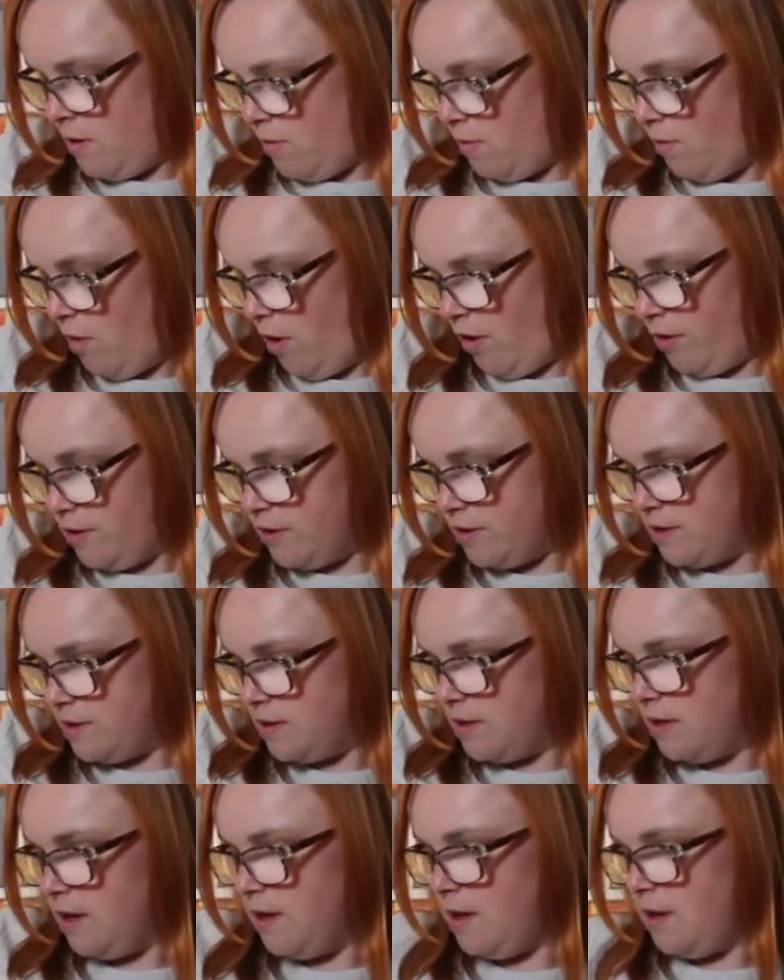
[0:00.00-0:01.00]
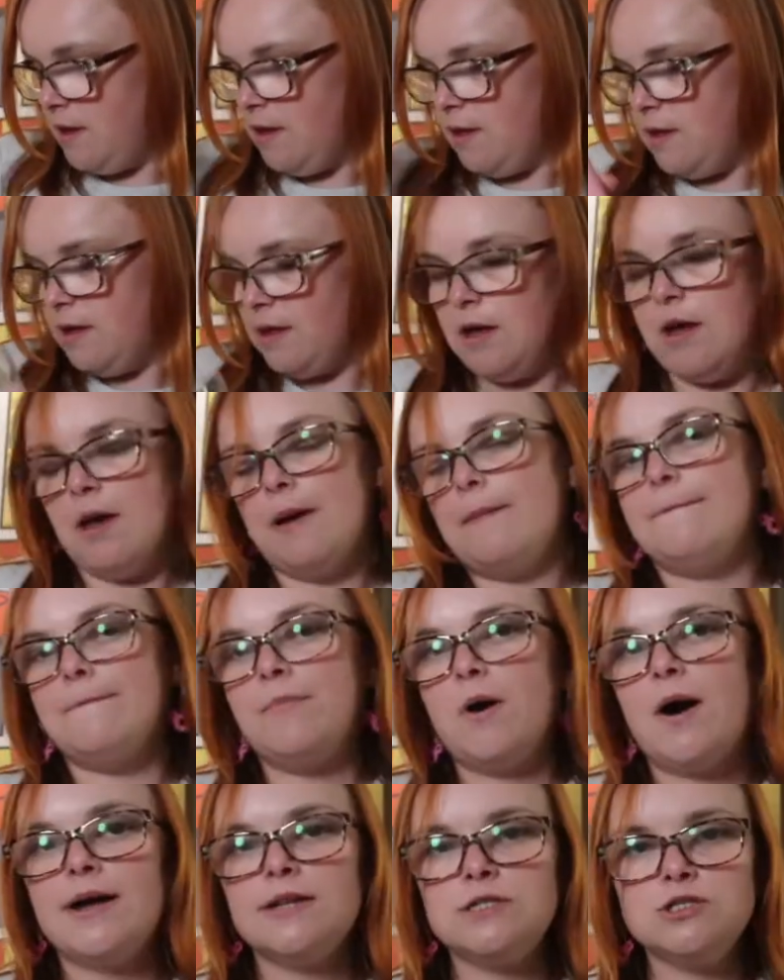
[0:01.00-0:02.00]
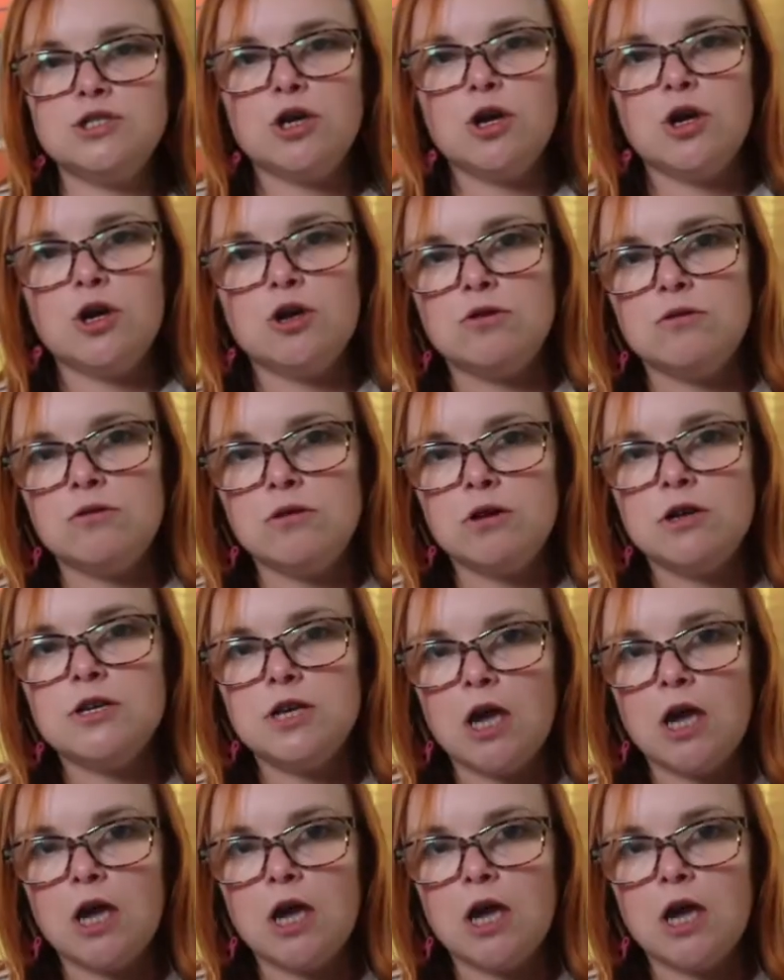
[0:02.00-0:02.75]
was buy two,